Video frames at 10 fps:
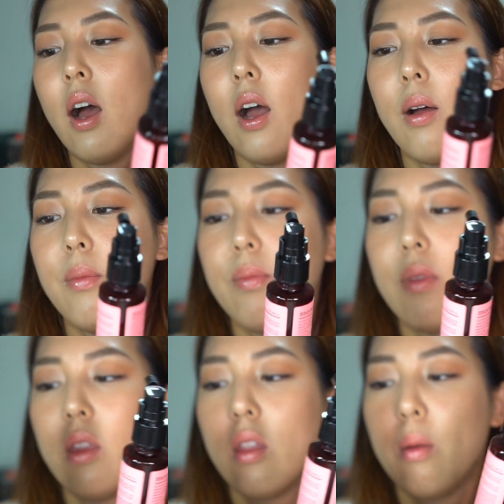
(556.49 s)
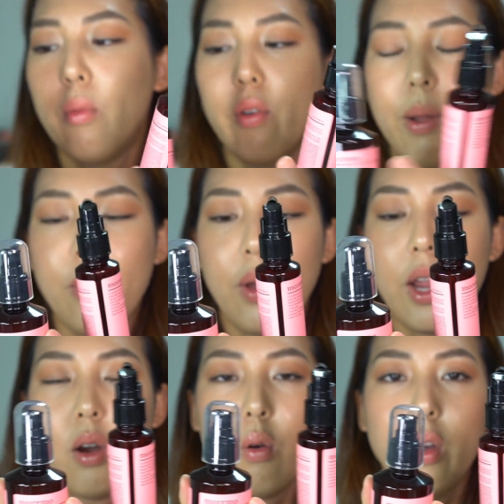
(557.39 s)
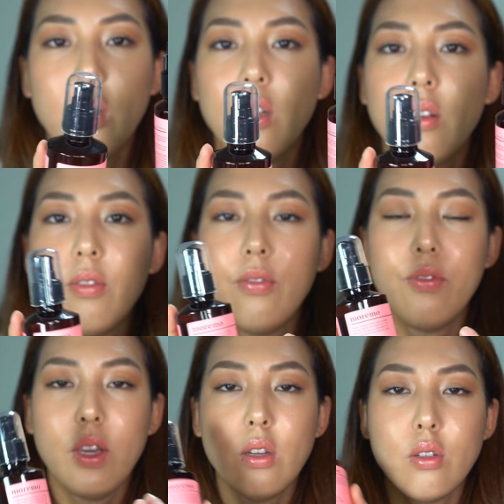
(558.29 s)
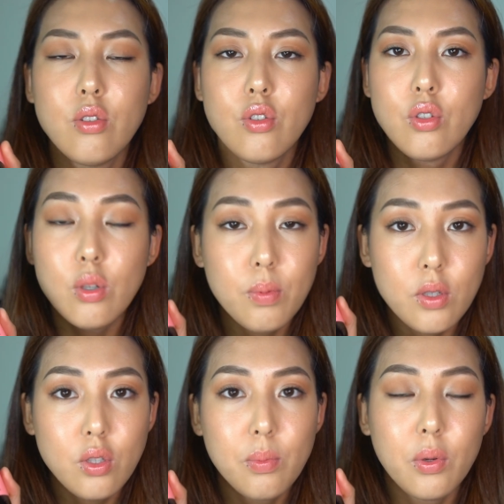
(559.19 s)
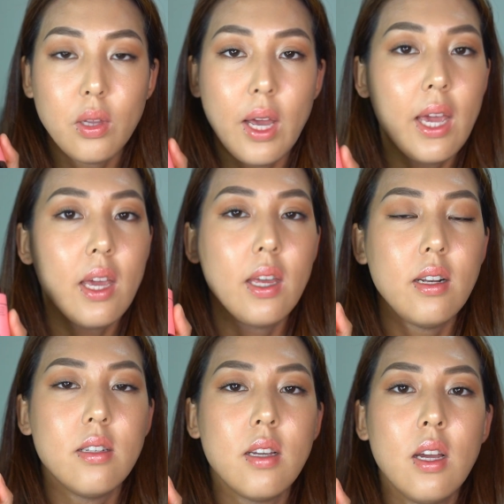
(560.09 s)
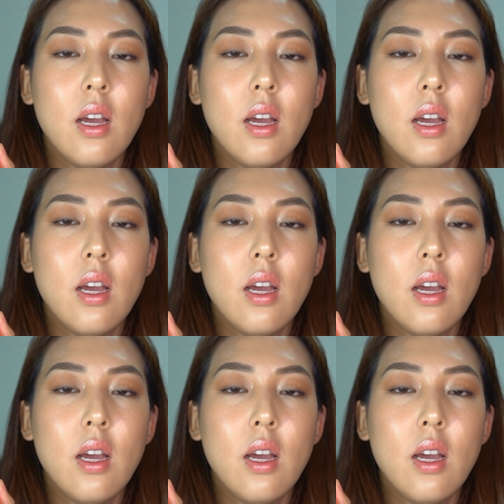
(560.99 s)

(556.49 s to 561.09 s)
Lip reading: The Moremo hair oil feels super, super light and